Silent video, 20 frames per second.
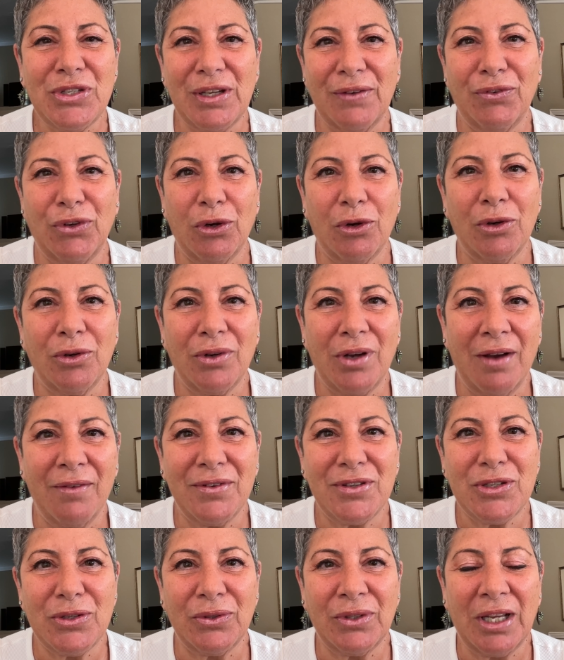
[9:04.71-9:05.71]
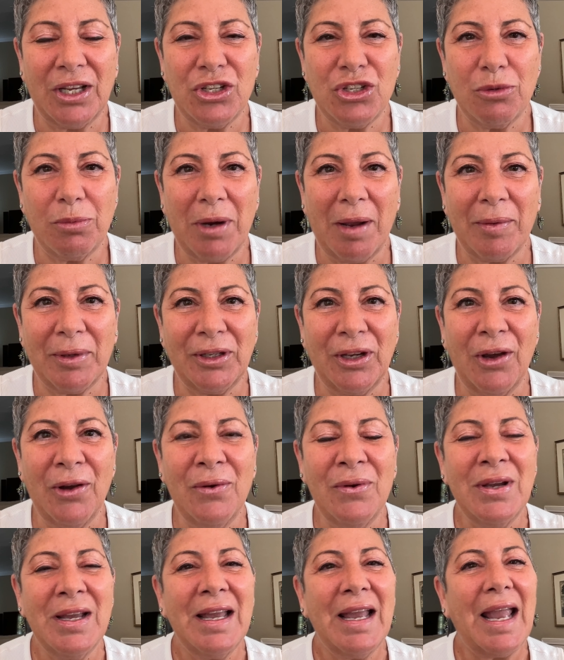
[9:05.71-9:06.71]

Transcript: If you're of a certain age, you probably know.